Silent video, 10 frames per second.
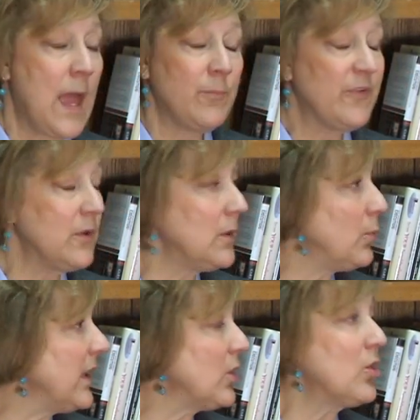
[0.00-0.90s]
Absolutely,
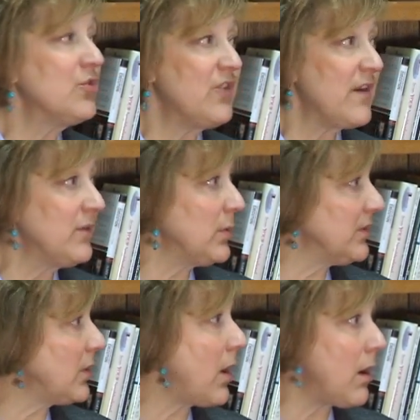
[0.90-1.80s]
we encourage everyone to
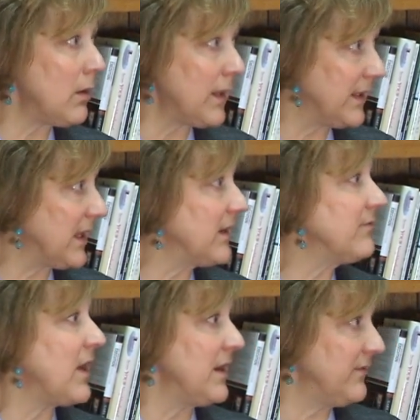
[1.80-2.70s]
call and get
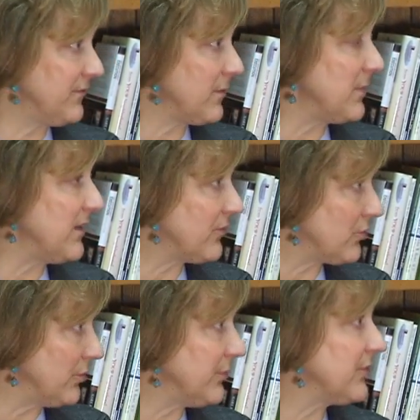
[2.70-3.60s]
advice from these
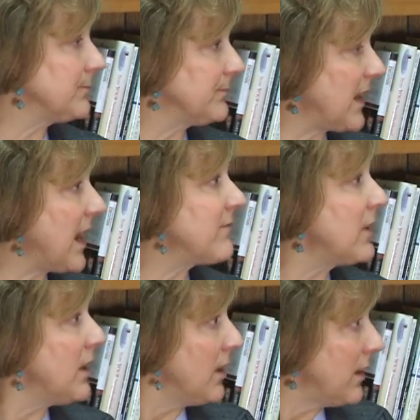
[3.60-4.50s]
groups.
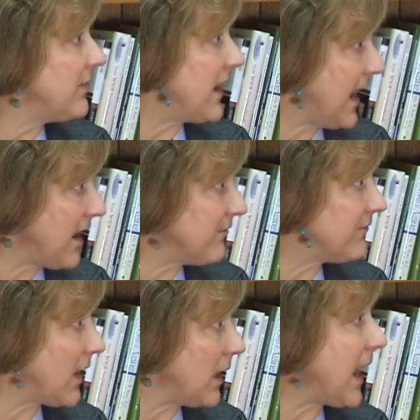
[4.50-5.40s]
They have
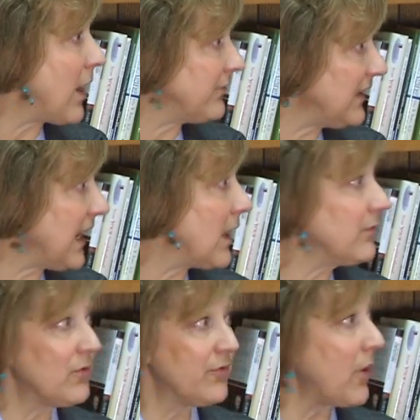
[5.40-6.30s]
housing
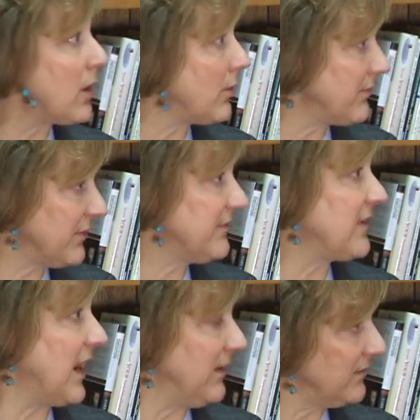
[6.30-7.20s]
counselors all over the
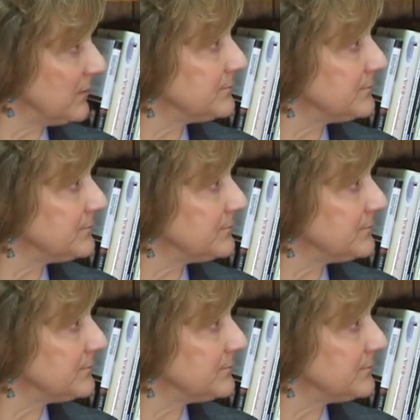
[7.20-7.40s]
state.